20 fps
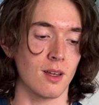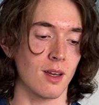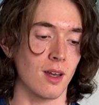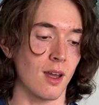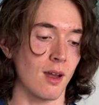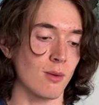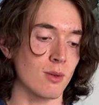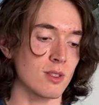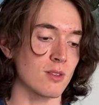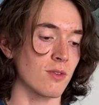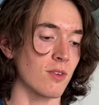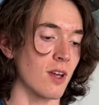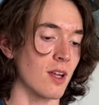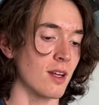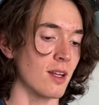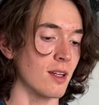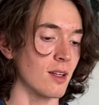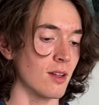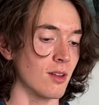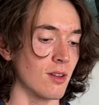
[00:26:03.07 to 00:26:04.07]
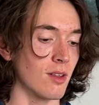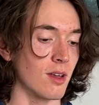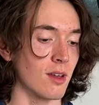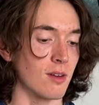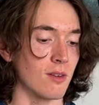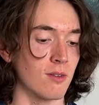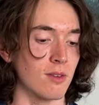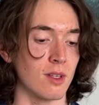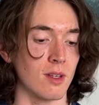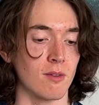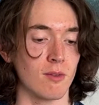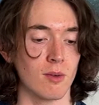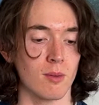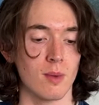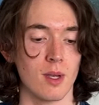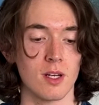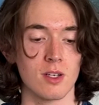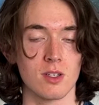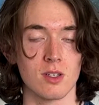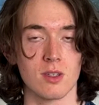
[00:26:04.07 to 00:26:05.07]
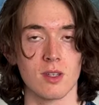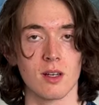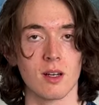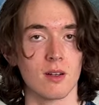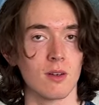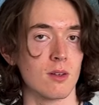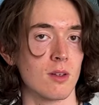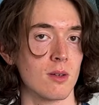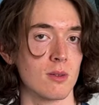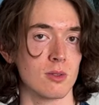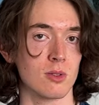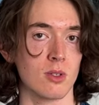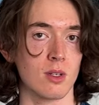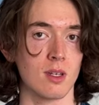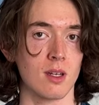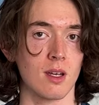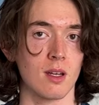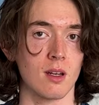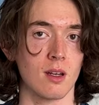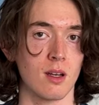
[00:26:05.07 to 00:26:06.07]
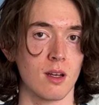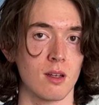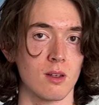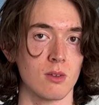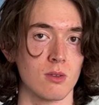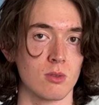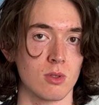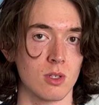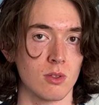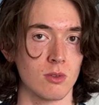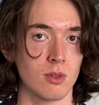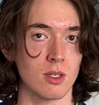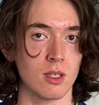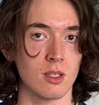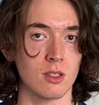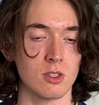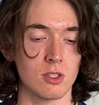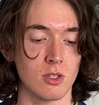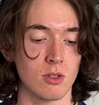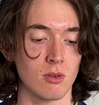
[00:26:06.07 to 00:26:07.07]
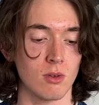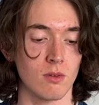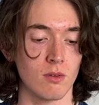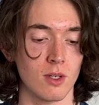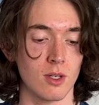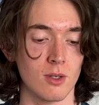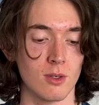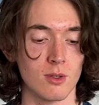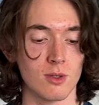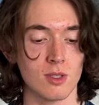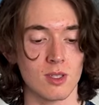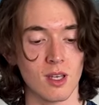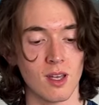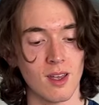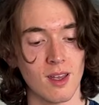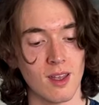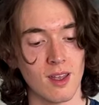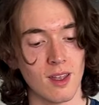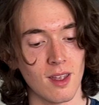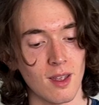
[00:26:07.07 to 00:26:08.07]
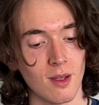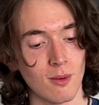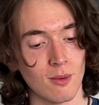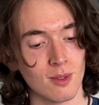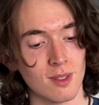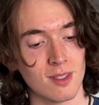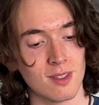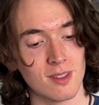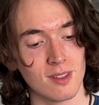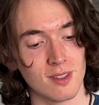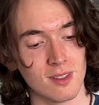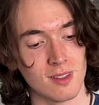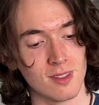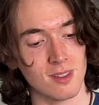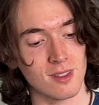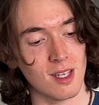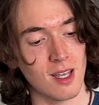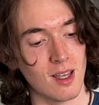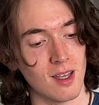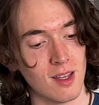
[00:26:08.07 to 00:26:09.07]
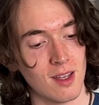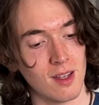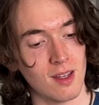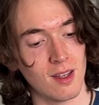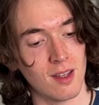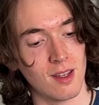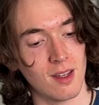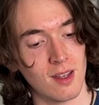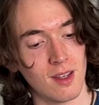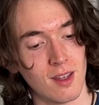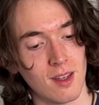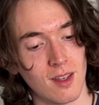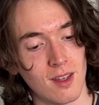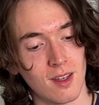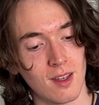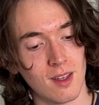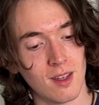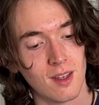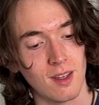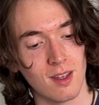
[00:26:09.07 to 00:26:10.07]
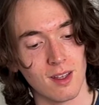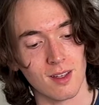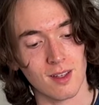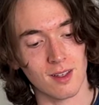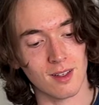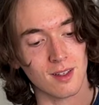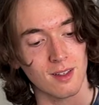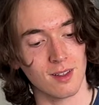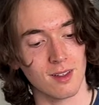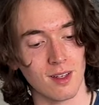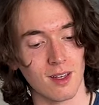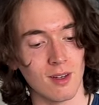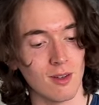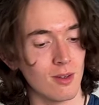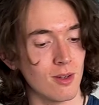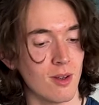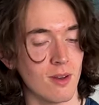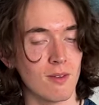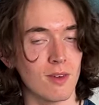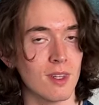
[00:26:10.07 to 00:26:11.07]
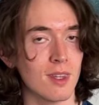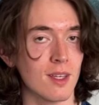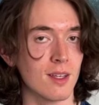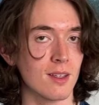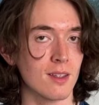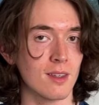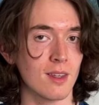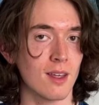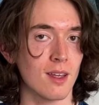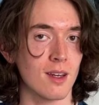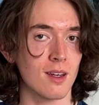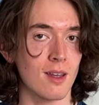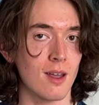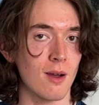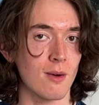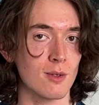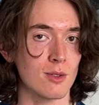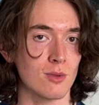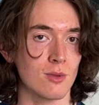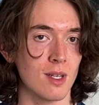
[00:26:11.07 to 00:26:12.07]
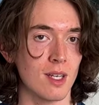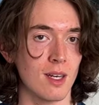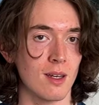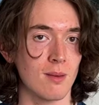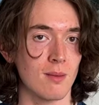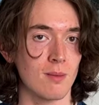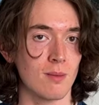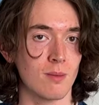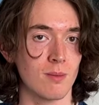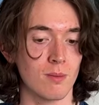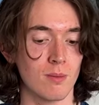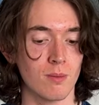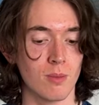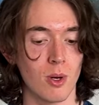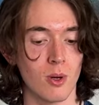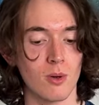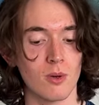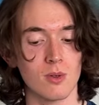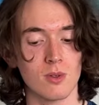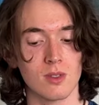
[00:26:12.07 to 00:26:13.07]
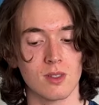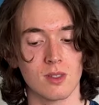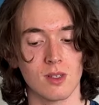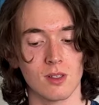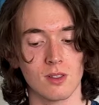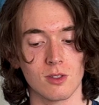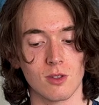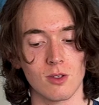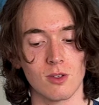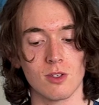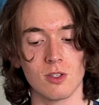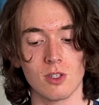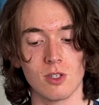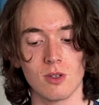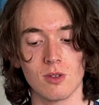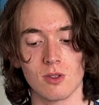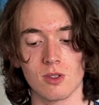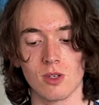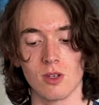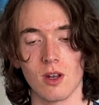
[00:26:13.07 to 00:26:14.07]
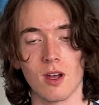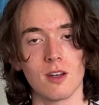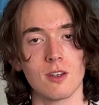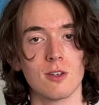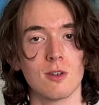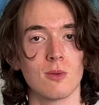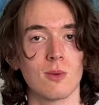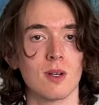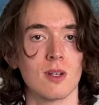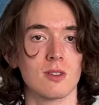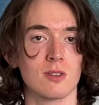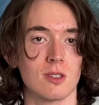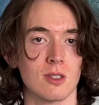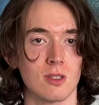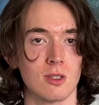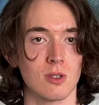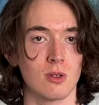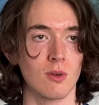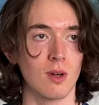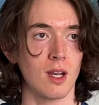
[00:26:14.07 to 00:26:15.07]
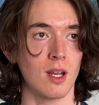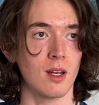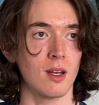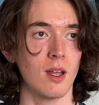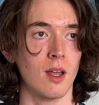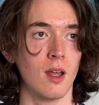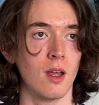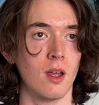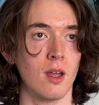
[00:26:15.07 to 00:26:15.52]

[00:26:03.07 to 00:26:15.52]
I was finding a lot of the information that I, I was looking at on trail running shoe reviews. It was like I don't know everything that I was reading posed certain shoes to not do well in certain terrain.